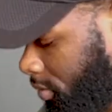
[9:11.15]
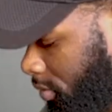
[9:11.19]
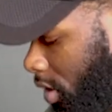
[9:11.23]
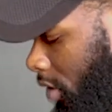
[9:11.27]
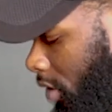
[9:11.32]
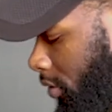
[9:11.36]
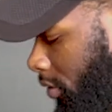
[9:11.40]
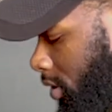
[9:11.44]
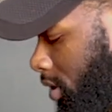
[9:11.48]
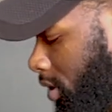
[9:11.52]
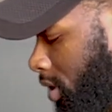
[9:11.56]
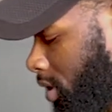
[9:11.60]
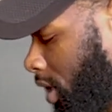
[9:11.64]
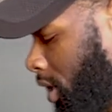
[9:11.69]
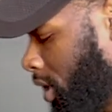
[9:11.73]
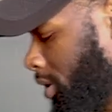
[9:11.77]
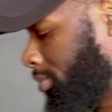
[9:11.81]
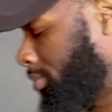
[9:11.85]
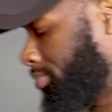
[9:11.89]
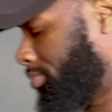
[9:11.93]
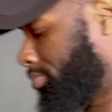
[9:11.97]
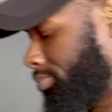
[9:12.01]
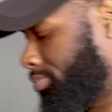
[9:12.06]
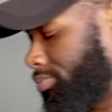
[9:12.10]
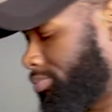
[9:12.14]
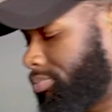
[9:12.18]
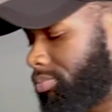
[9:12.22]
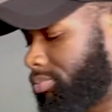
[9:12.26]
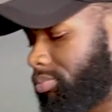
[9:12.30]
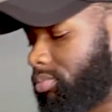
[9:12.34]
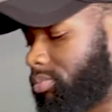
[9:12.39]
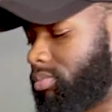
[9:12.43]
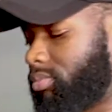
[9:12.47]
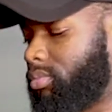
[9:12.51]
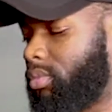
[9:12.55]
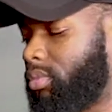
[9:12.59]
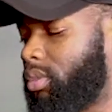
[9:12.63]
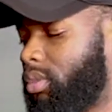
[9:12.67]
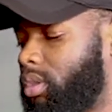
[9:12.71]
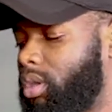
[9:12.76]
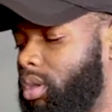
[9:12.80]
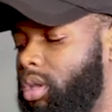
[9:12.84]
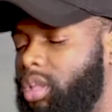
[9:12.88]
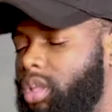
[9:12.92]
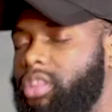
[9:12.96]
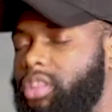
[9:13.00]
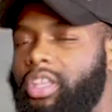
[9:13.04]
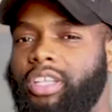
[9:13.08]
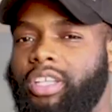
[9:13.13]
on the skin.
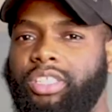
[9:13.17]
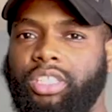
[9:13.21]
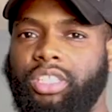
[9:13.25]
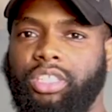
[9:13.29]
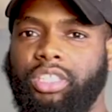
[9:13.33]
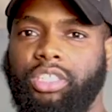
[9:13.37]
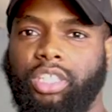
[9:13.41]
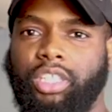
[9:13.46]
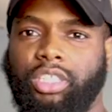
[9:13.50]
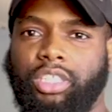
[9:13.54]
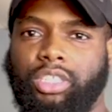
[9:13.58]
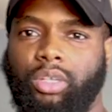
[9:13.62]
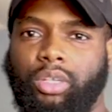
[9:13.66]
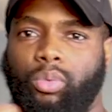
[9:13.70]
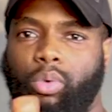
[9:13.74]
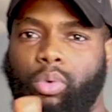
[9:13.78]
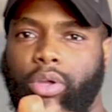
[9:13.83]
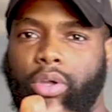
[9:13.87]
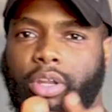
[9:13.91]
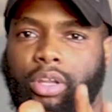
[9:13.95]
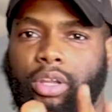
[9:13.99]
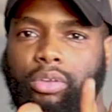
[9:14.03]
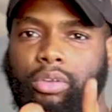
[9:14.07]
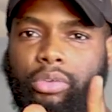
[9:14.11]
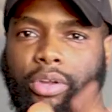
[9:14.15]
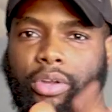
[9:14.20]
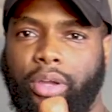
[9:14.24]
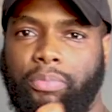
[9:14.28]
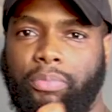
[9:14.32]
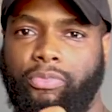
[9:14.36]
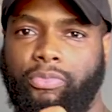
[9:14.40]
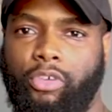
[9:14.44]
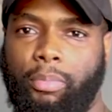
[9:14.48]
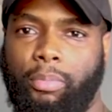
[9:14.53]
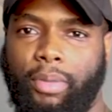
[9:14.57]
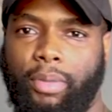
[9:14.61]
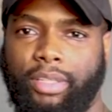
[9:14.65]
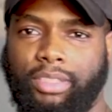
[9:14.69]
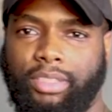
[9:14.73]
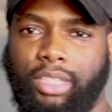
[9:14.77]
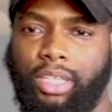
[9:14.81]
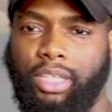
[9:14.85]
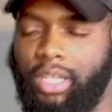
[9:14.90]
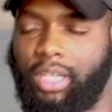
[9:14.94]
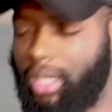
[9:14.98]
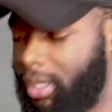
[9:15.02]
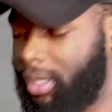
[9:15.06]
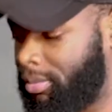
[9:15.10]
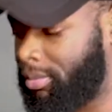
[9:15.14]
This is just a wooden grip for my
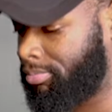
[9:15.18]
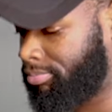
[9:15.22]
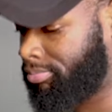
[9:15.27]
Z-Cam,